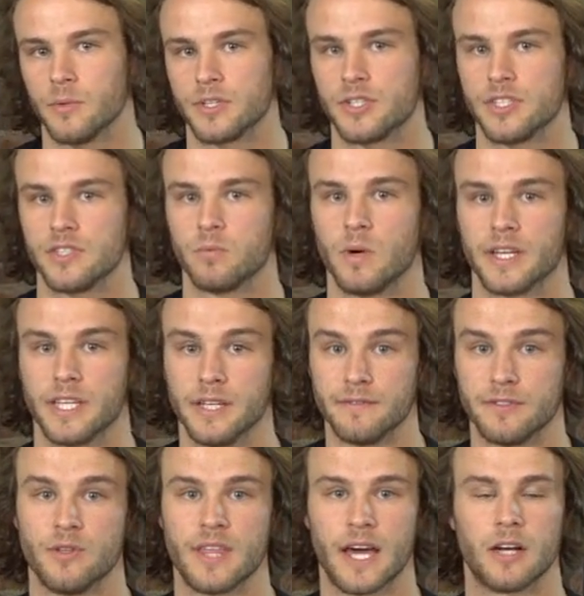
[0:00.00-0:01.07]
which is what
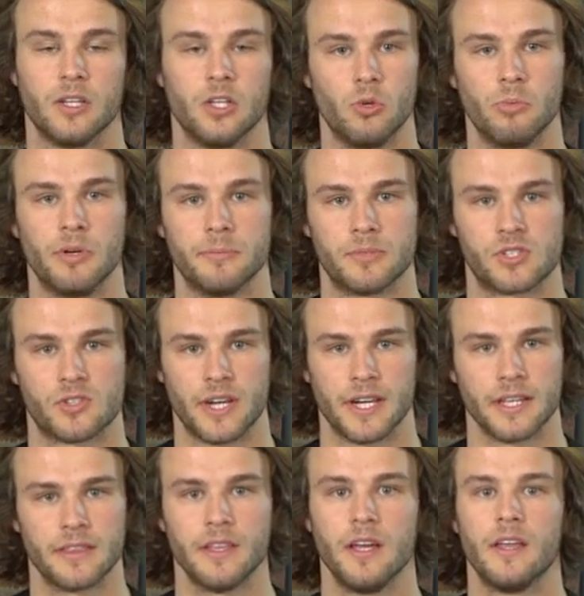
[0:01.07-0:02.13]
gives you that aluminum
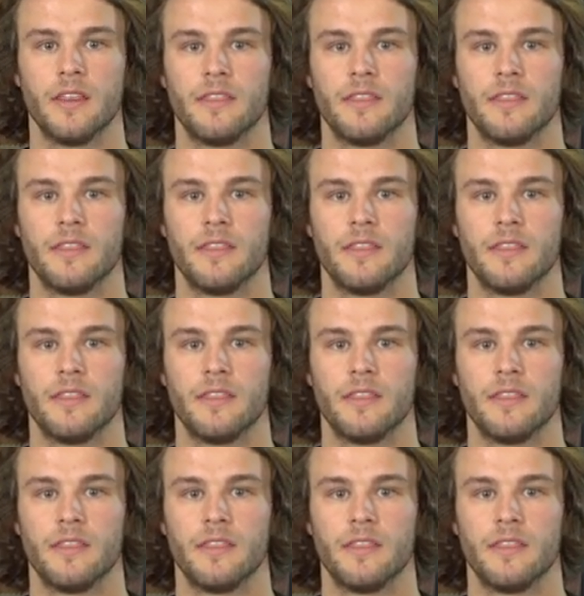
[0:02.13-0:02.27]
strength,